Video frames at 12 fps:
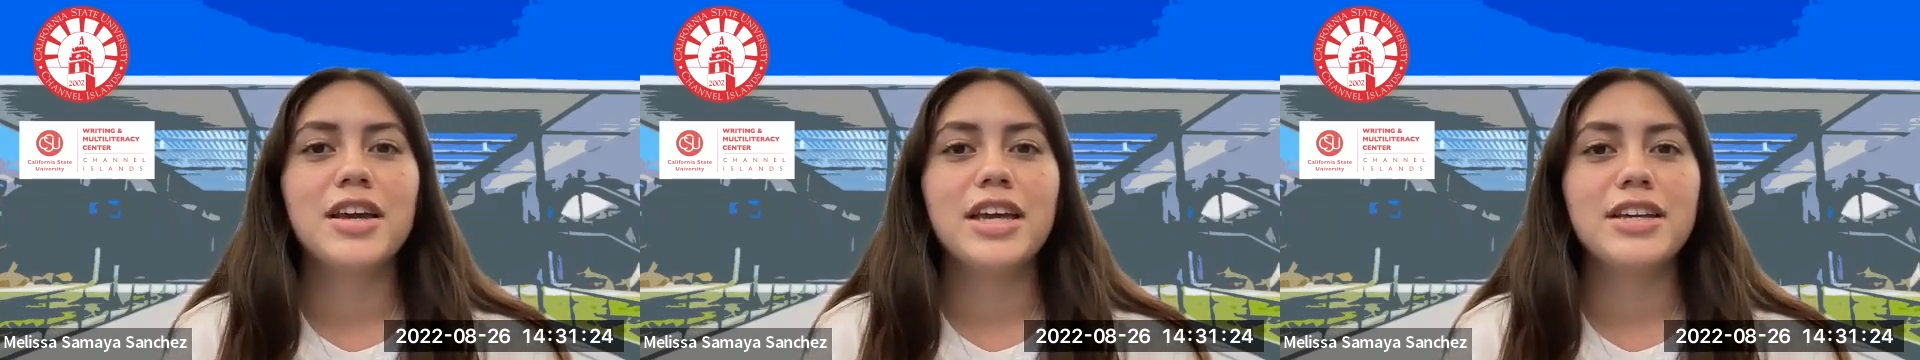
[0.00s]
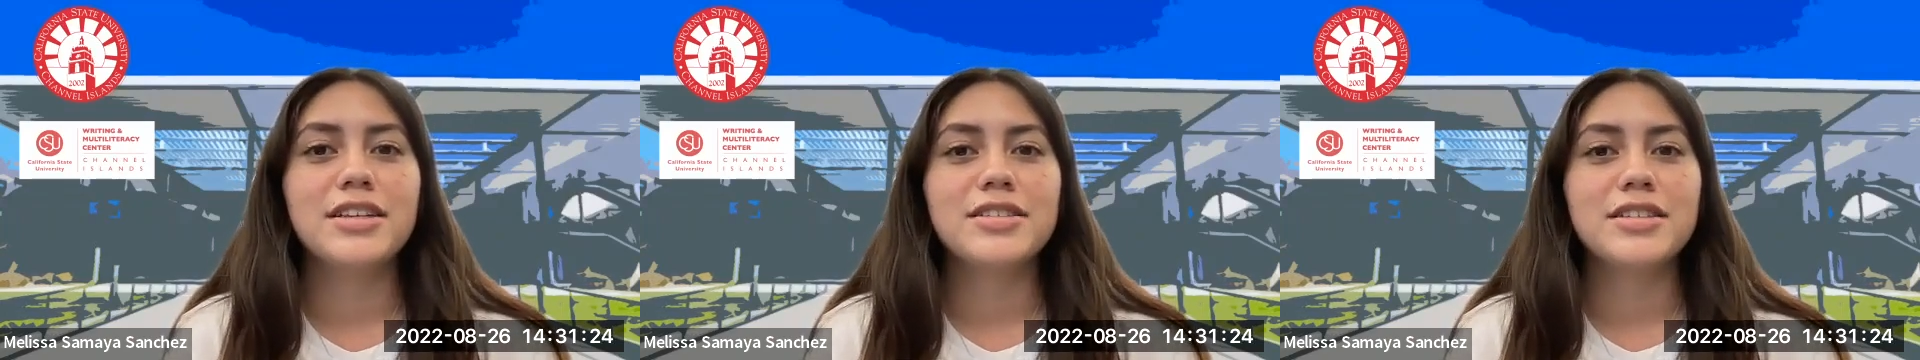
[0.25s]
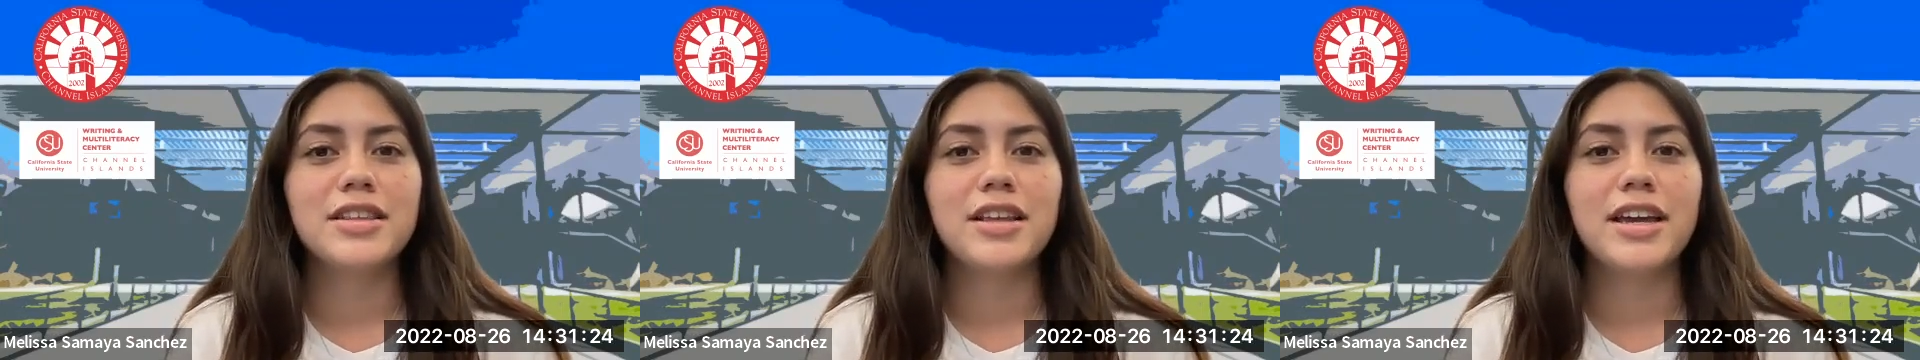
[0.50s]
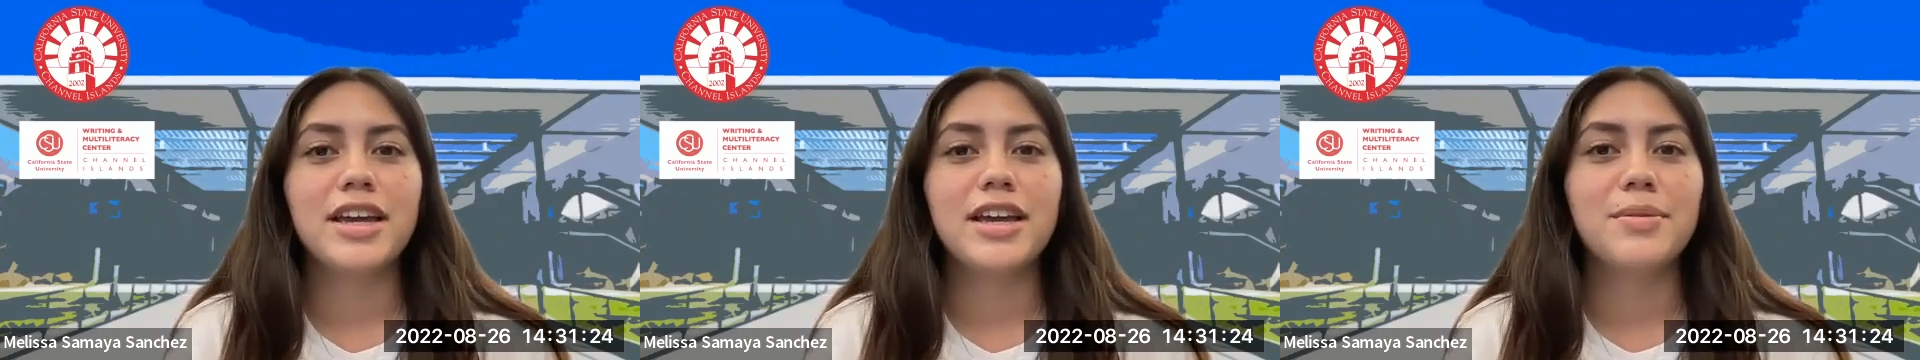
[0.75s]
It is
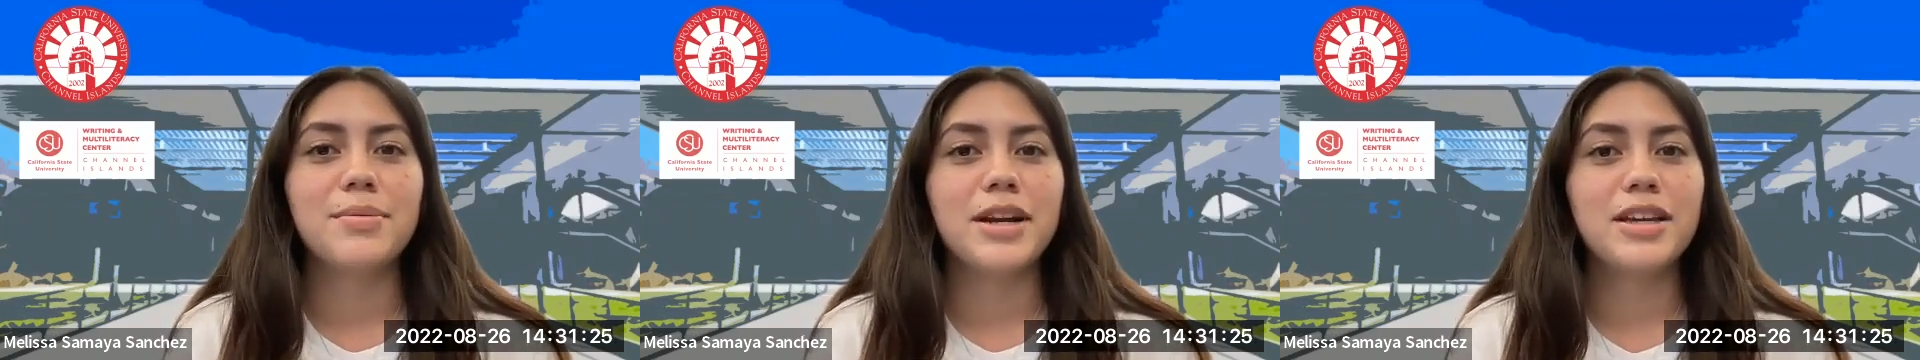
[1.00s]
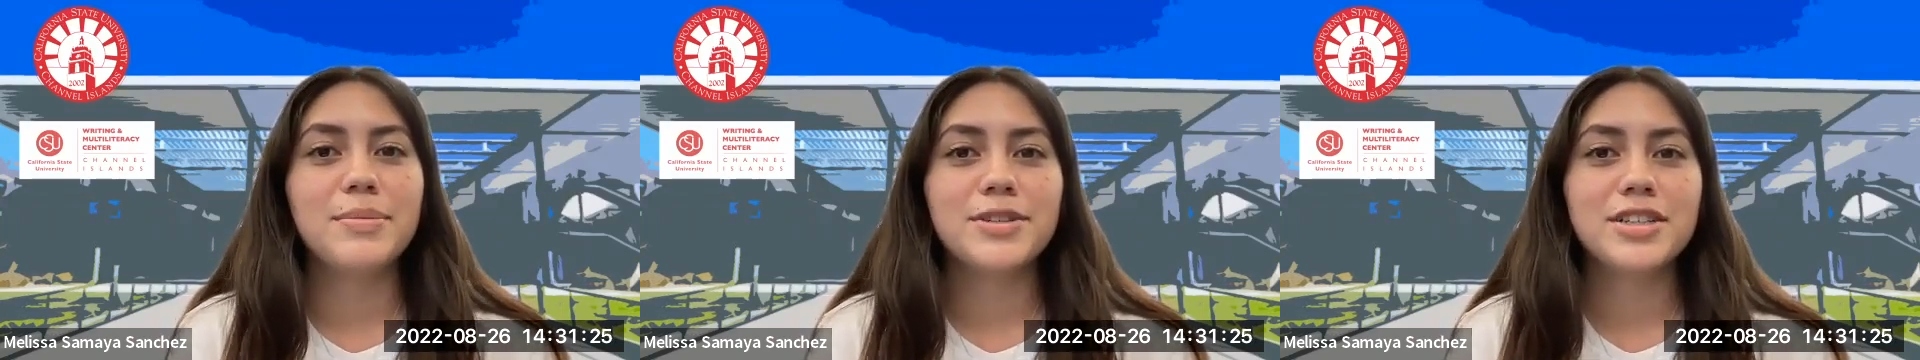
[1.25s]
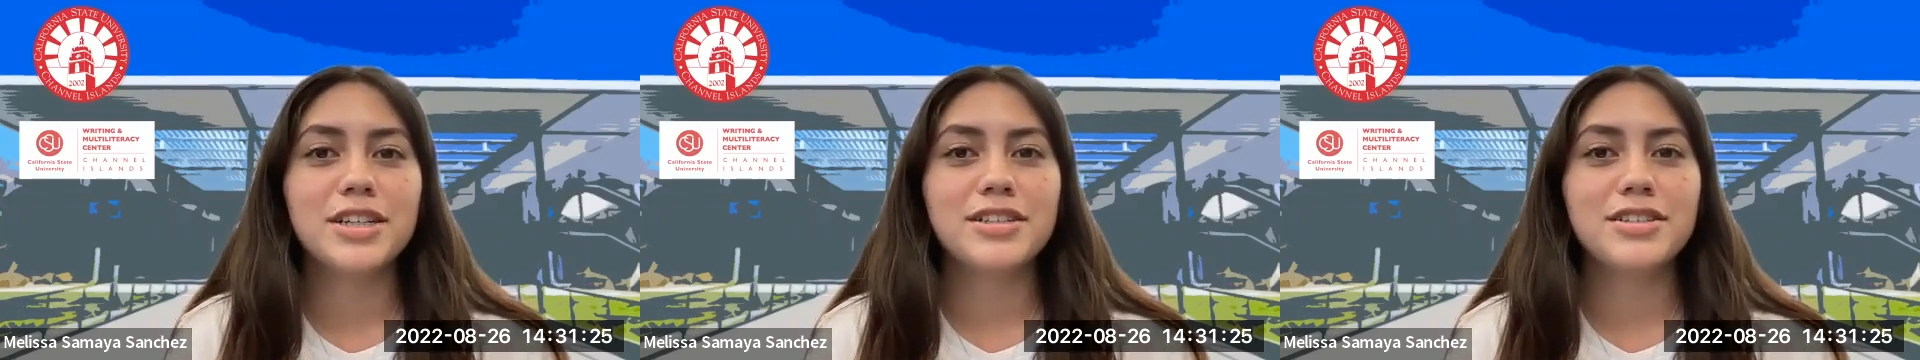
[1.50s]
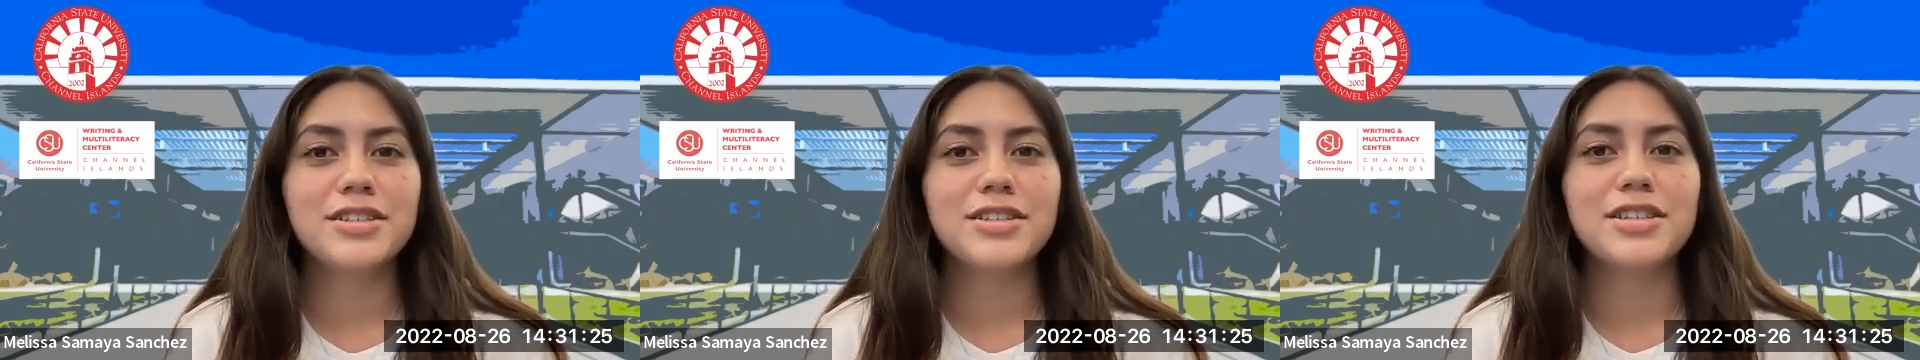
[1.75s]
a writing and
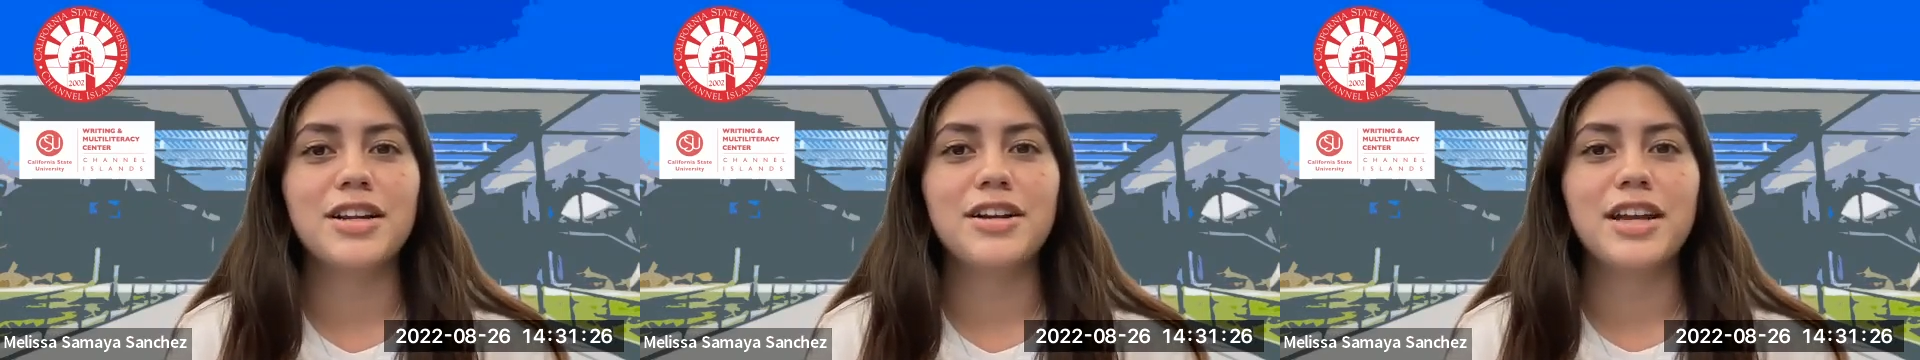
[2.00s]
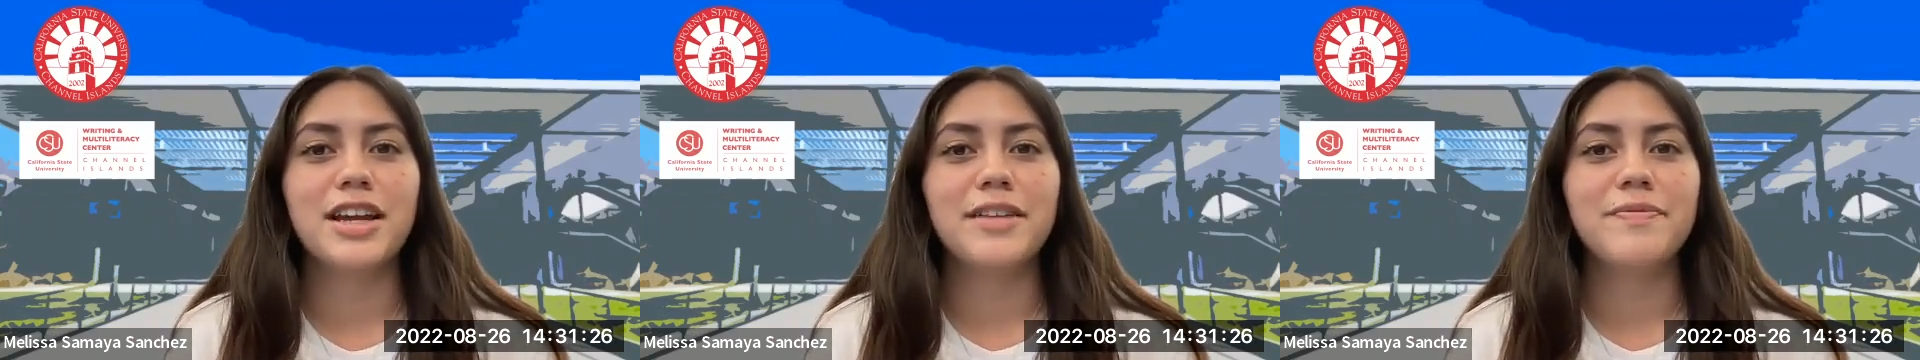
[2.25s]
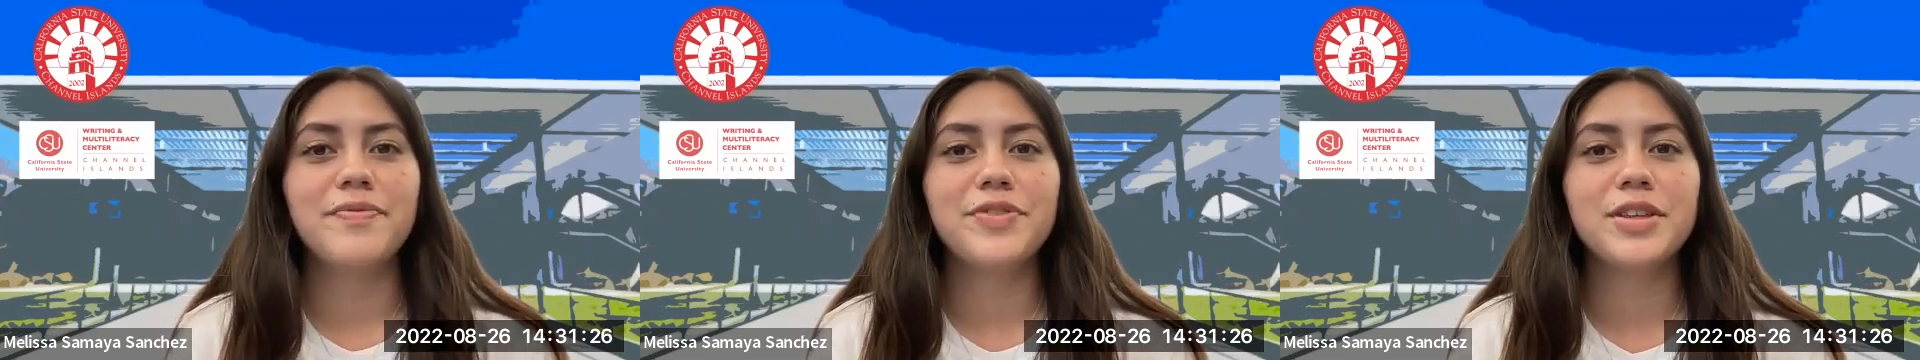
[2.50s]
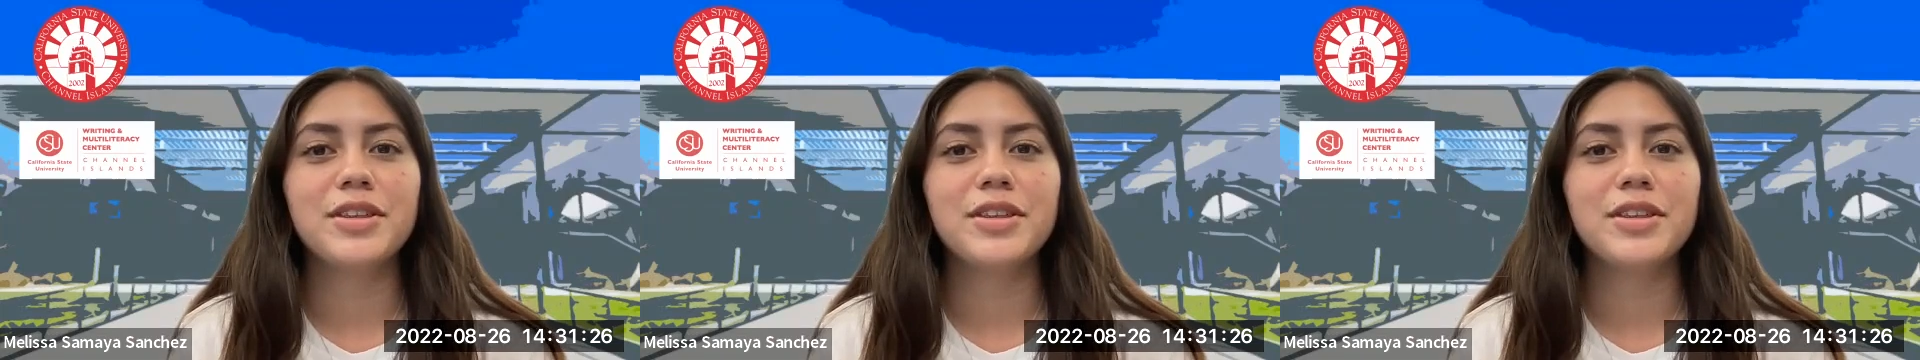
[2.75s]
multiliteracy center and